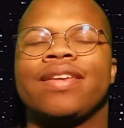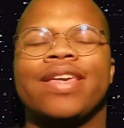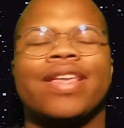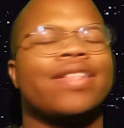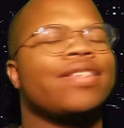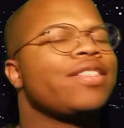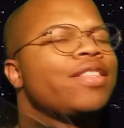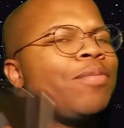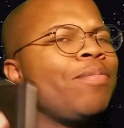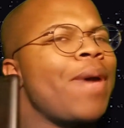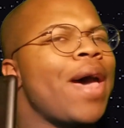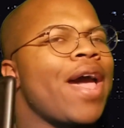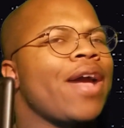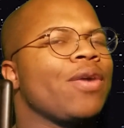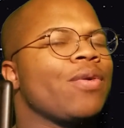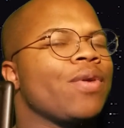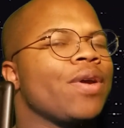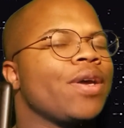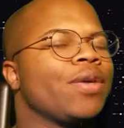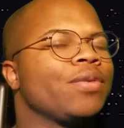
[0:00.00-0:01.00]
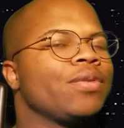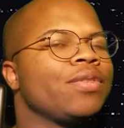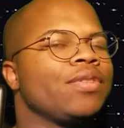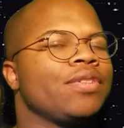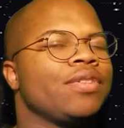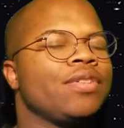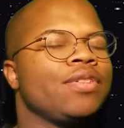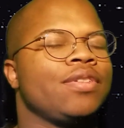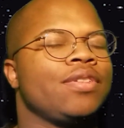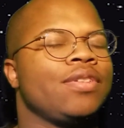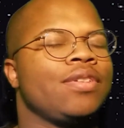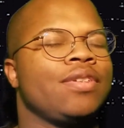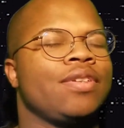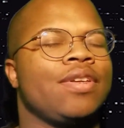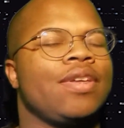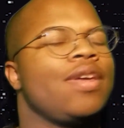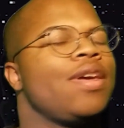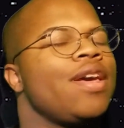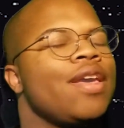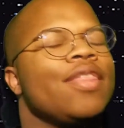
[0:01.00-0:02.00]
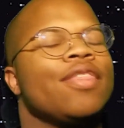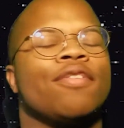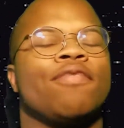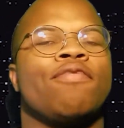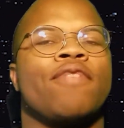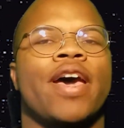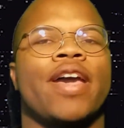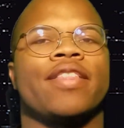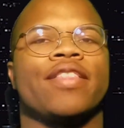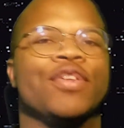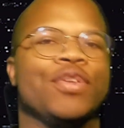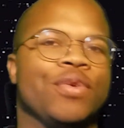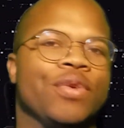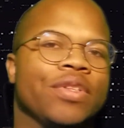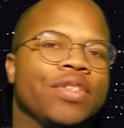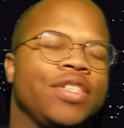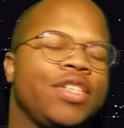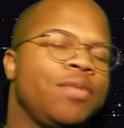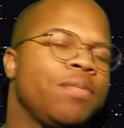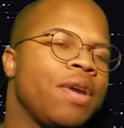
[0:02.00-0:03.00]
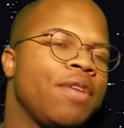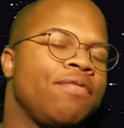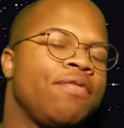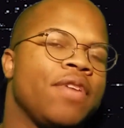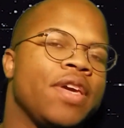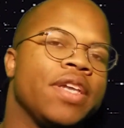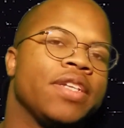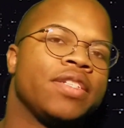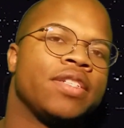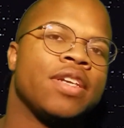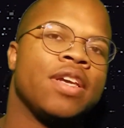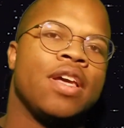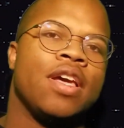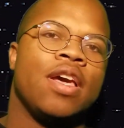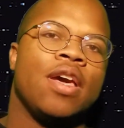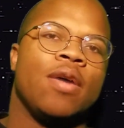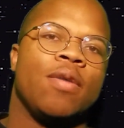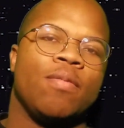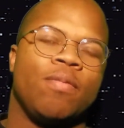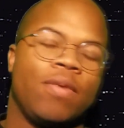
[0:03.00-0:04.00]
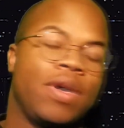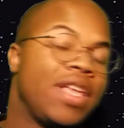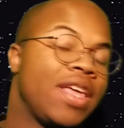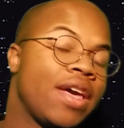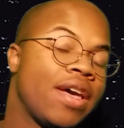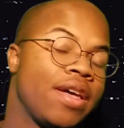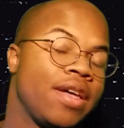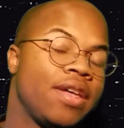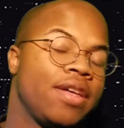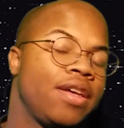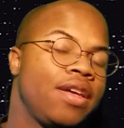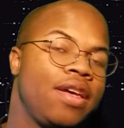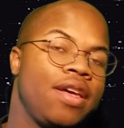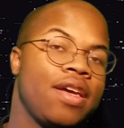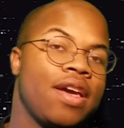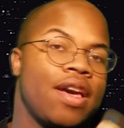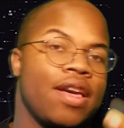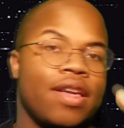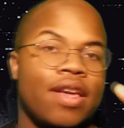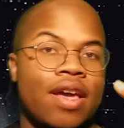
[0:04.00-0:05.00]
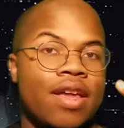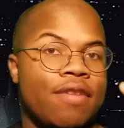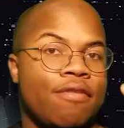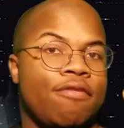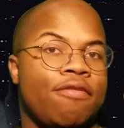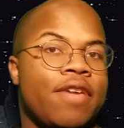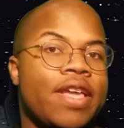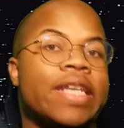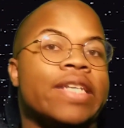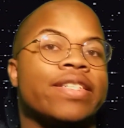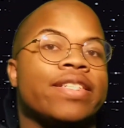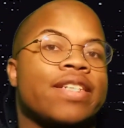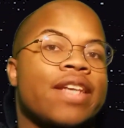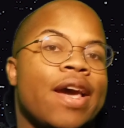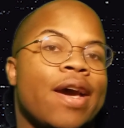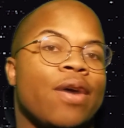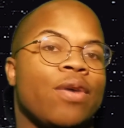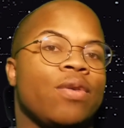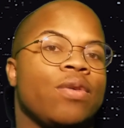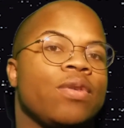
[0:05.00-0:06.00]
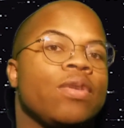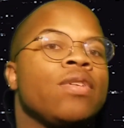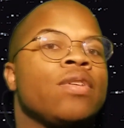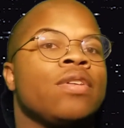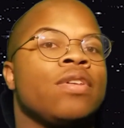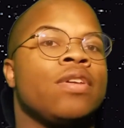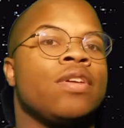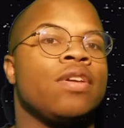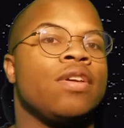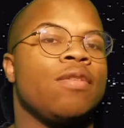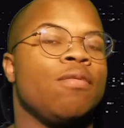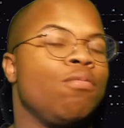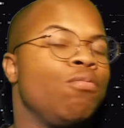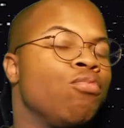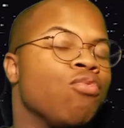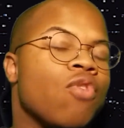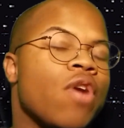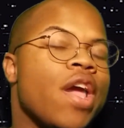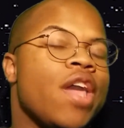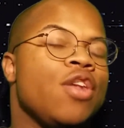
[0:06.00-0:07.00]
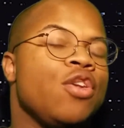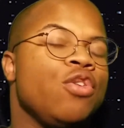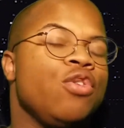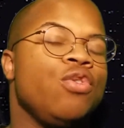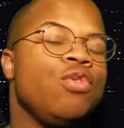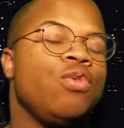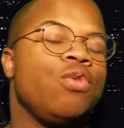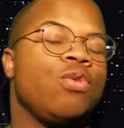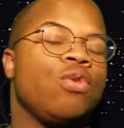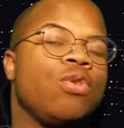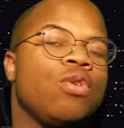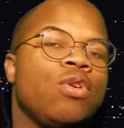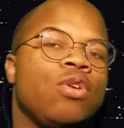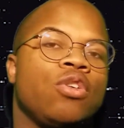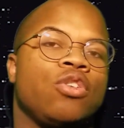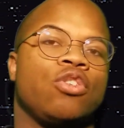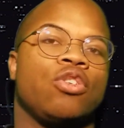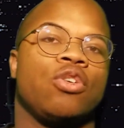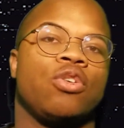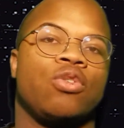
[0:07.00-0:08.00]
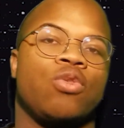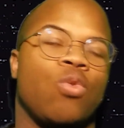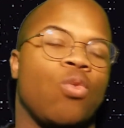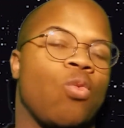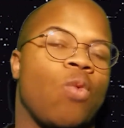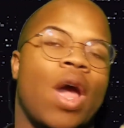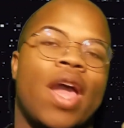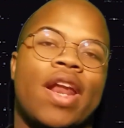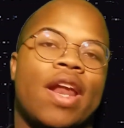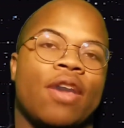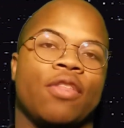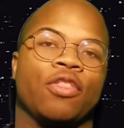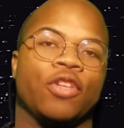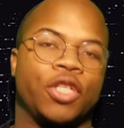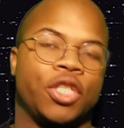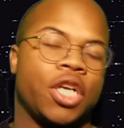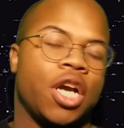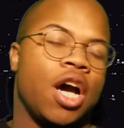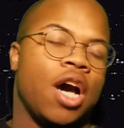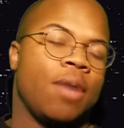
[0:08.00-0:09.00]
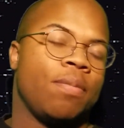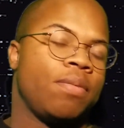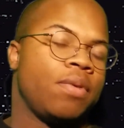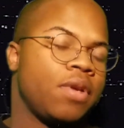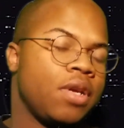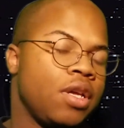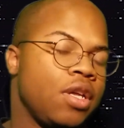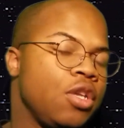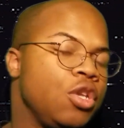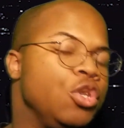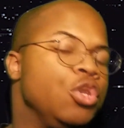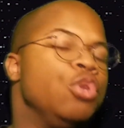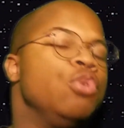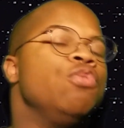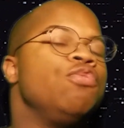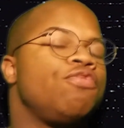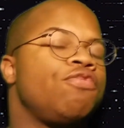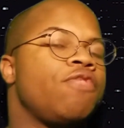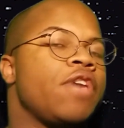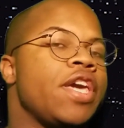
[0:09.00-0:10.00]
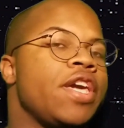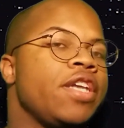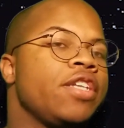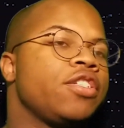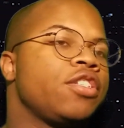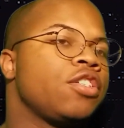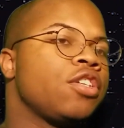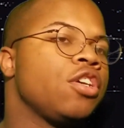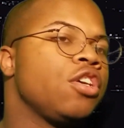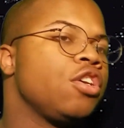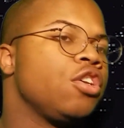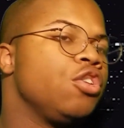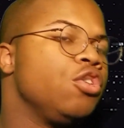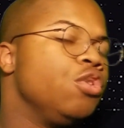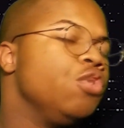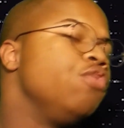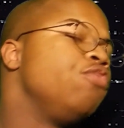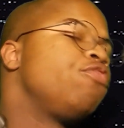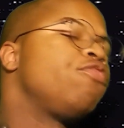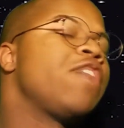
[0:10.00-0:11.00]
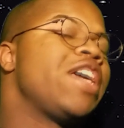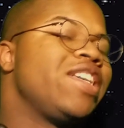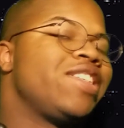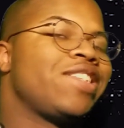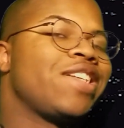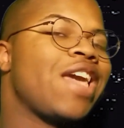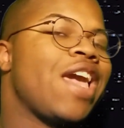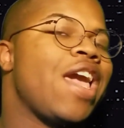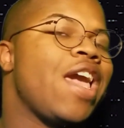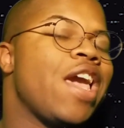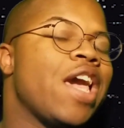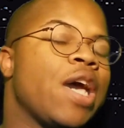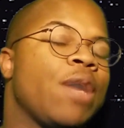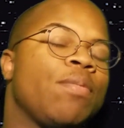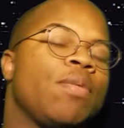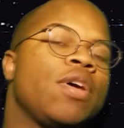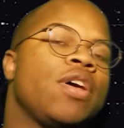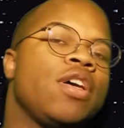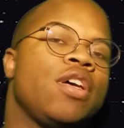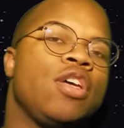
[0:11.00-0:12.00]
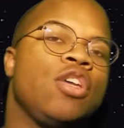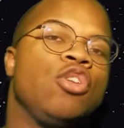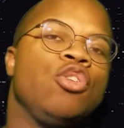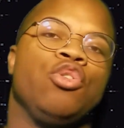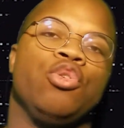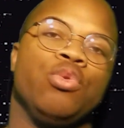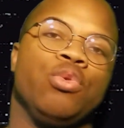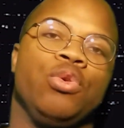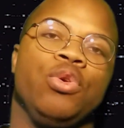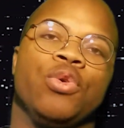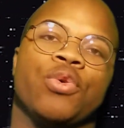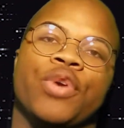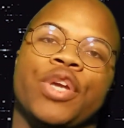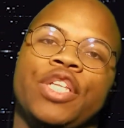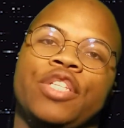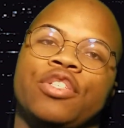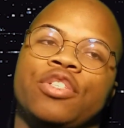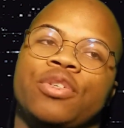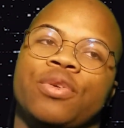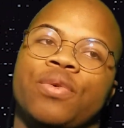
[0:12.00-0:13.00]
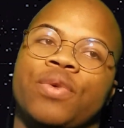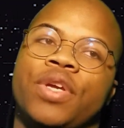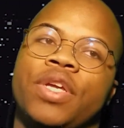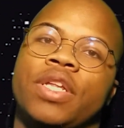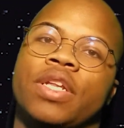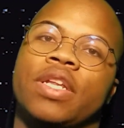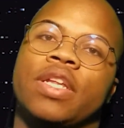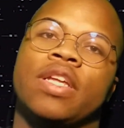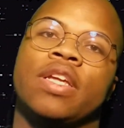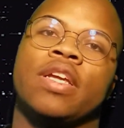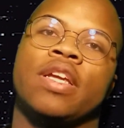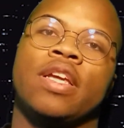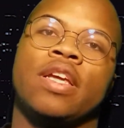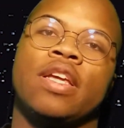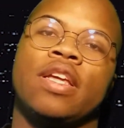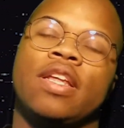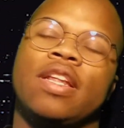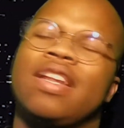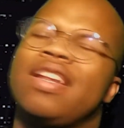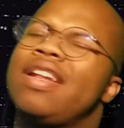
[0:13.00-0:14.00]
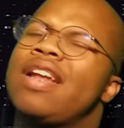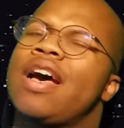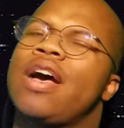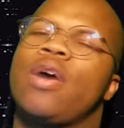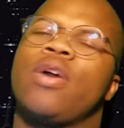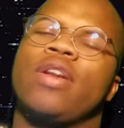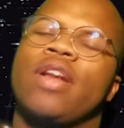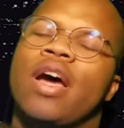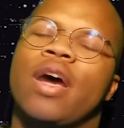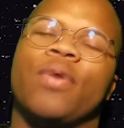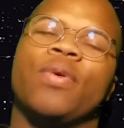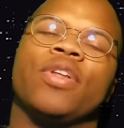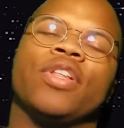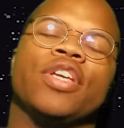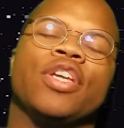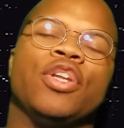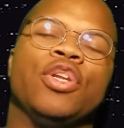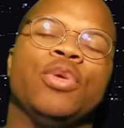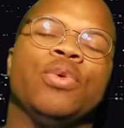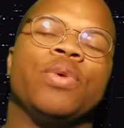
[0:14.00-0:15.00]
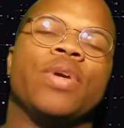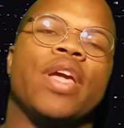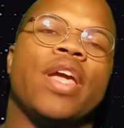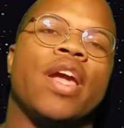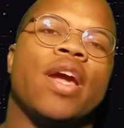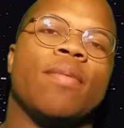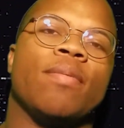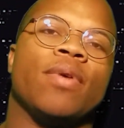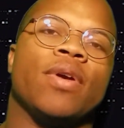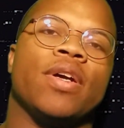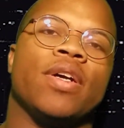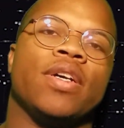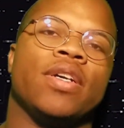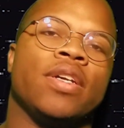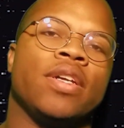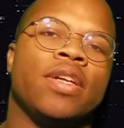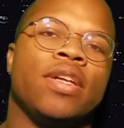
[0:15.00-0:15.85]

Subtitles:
it's the background and the fact that you can see my face. But yeah, I got a face now. Brand new, right out the shop. New face cam, new green screen. Not really a new camera.